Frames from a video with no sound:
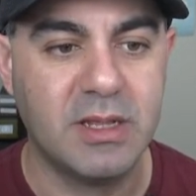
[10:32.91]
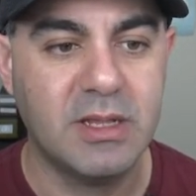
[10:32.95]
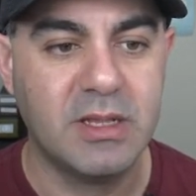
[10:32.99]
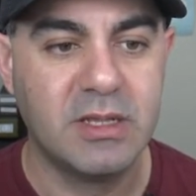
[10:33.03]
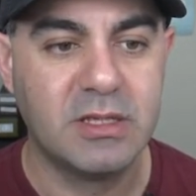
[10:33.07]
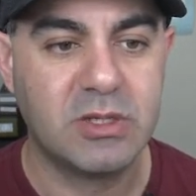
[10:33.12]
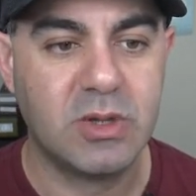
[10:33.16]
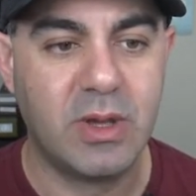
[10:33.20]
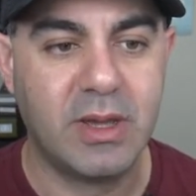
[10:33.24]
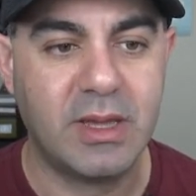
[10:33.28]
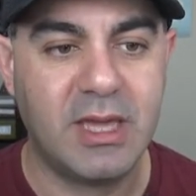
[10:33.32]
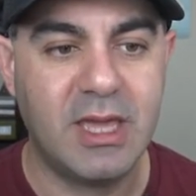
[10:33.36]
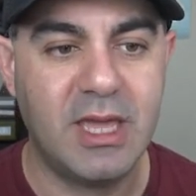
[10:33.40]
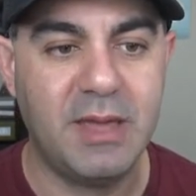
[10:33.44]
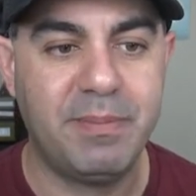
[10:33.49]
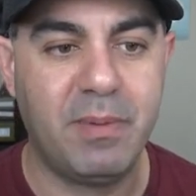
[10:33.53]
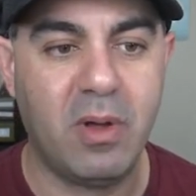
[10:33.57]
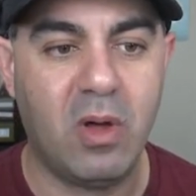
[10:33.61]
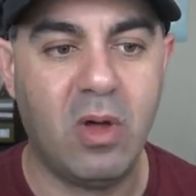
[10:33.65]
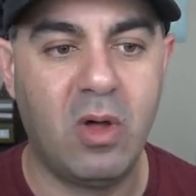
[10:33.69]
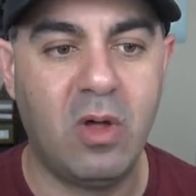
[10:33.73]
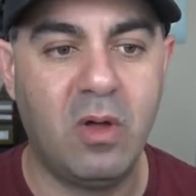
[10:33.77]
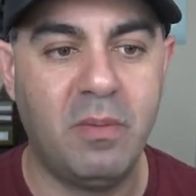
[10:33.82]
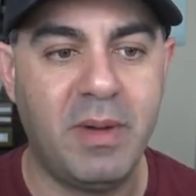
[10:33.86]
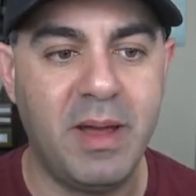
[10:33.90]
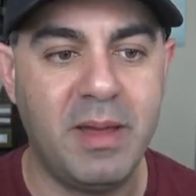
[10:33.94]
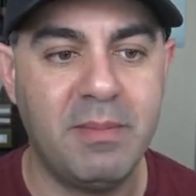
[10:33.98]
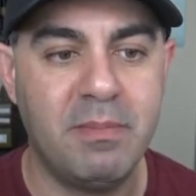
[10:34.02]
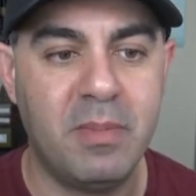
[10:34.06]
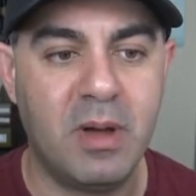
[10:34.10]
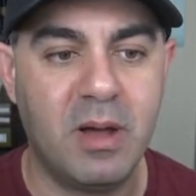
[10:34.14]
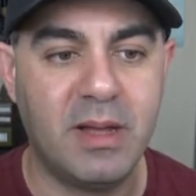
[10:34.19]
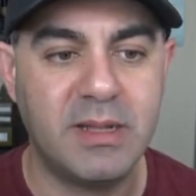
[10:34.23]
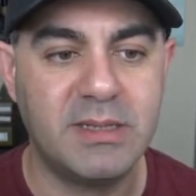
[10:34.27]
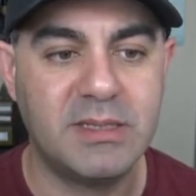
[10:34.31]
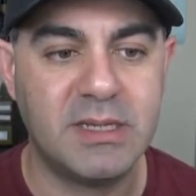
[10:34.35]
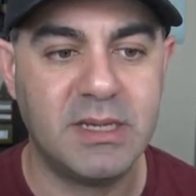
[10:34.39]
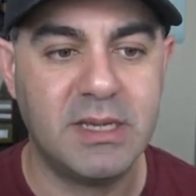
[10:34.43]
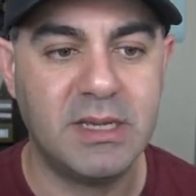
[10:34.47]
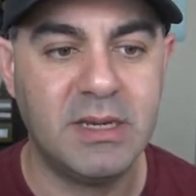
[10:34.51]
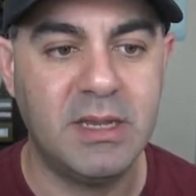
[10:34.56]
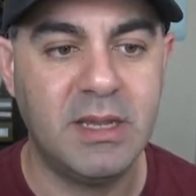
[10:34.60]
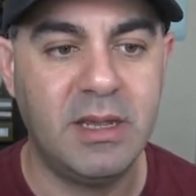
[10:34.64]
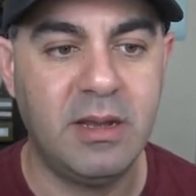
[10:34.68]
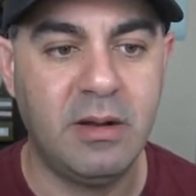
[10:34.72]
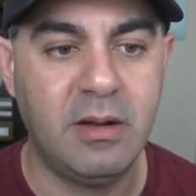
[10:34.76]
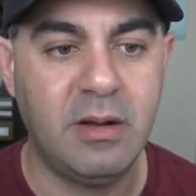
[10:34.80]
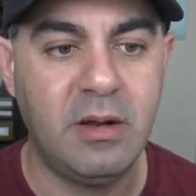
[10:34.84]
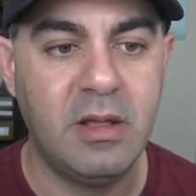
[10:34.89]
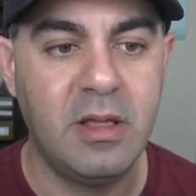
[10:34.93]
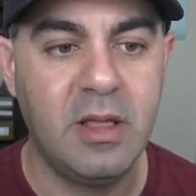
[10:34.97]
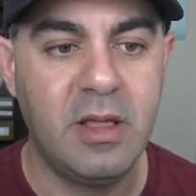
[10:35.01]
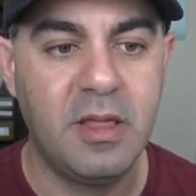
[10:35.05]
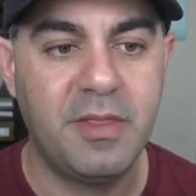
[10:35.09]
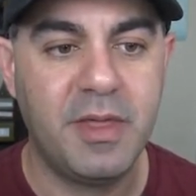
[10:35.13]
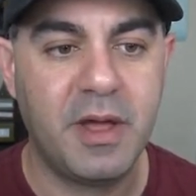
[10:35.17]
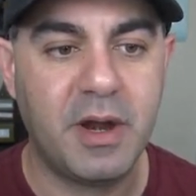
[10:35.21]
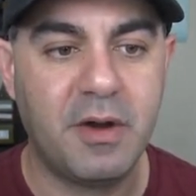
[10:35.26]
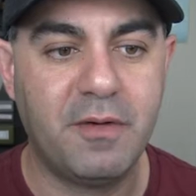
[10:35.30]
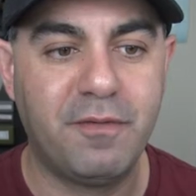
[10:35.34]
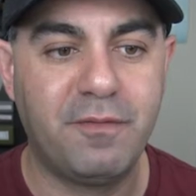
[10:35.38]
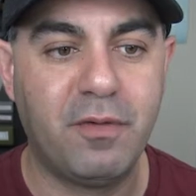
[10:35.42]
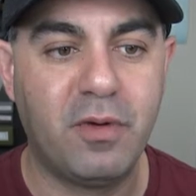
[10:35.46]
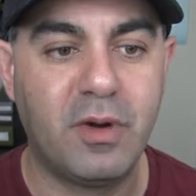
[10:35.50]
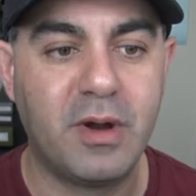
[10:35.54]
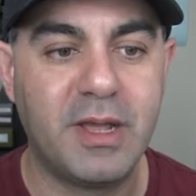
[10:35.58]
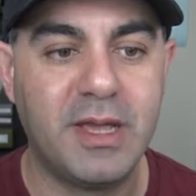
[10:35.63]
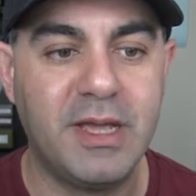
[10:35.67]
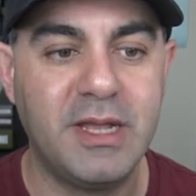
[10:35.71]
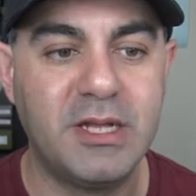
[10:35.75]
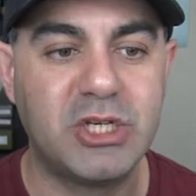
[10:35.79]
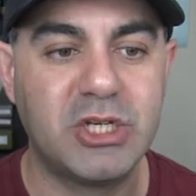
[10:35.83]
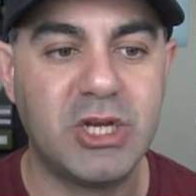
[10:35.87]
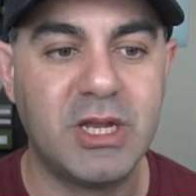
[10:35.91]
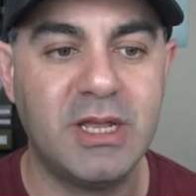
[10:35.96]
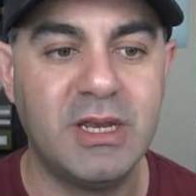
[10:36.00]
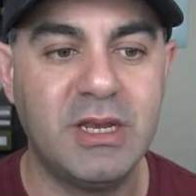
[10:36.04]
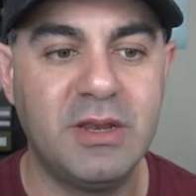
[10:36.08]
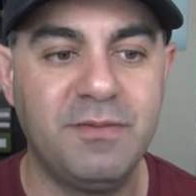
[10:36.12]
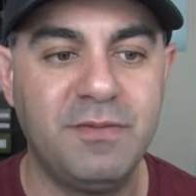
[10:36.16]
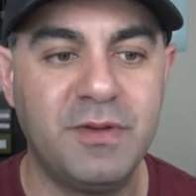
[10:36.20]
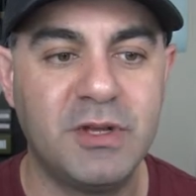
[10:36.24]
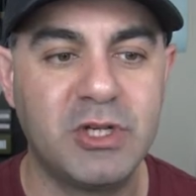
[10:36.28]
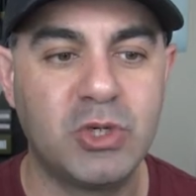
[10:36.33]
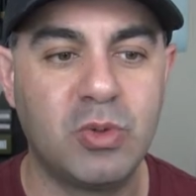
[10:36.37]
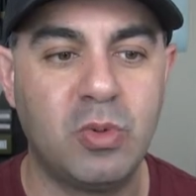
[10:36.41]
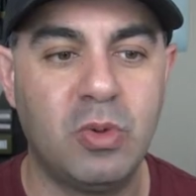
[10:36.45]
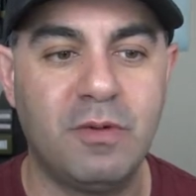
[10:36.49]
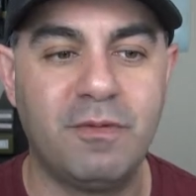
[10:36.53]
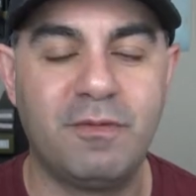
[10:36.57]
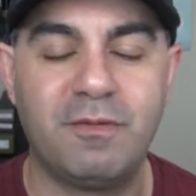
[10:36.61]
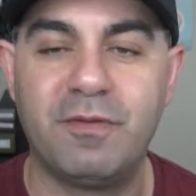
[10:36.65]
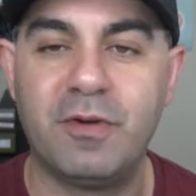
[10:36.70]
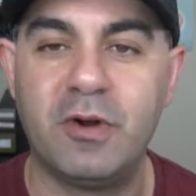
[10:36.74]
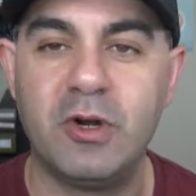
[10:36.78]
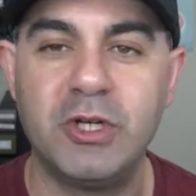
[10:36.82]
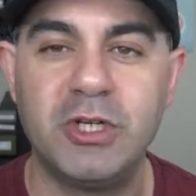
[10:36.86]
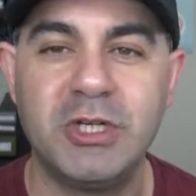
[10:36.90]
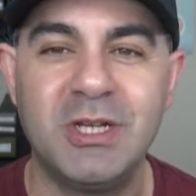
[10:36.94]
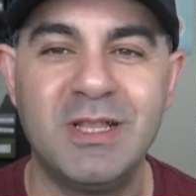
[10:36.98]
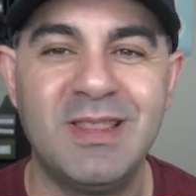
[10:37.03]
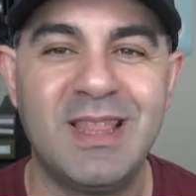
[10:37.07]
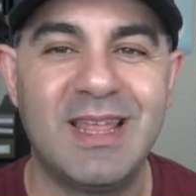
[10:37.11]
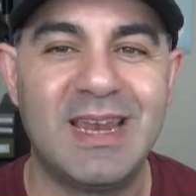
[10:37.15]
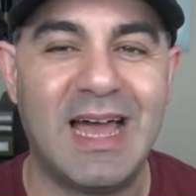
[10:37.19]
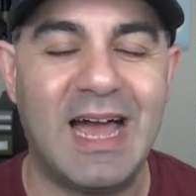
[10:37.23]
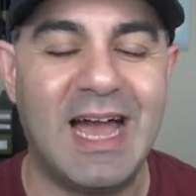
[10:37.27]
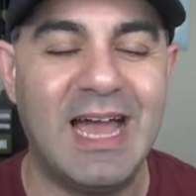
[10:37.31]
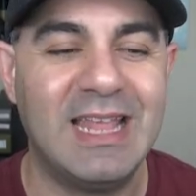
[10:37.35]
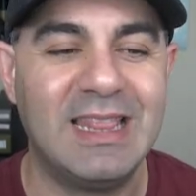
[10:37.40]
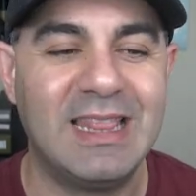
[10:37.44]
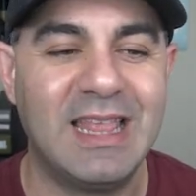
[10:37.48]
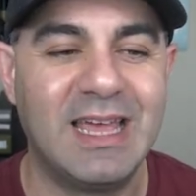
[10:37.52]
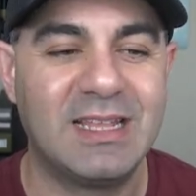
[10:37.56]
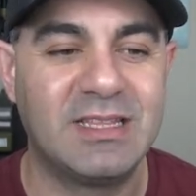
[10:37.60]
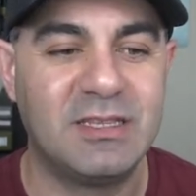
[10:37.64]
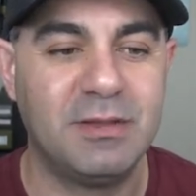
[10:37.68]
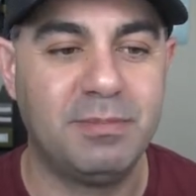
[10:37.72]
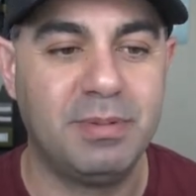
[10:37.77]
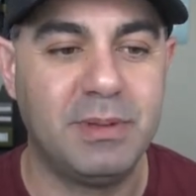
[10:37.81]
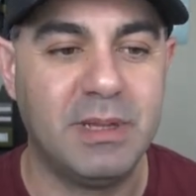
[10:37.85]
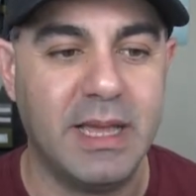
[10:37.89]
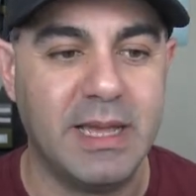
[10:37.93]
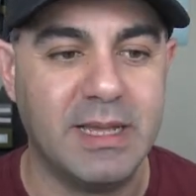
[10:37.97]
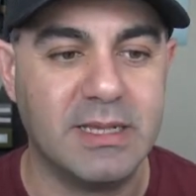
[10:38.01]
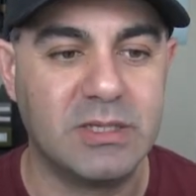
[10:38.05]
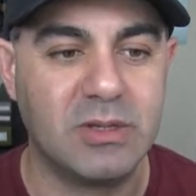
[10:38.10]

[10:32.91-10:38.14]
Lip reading: So I keep all my mods in here that are for each individual version that I like to play.